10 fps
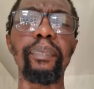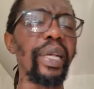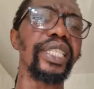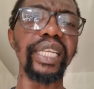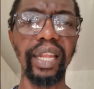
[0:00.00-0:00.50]

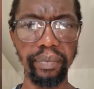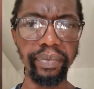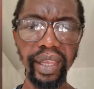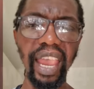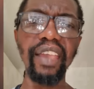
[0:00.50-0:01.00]
Pasina.
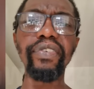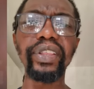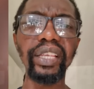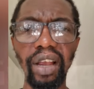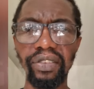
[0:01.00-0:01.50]

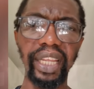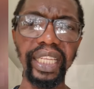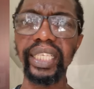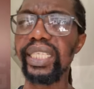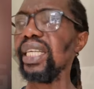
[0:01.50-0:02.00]
everything that was
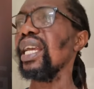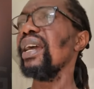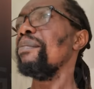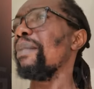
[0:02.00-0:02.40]
ED,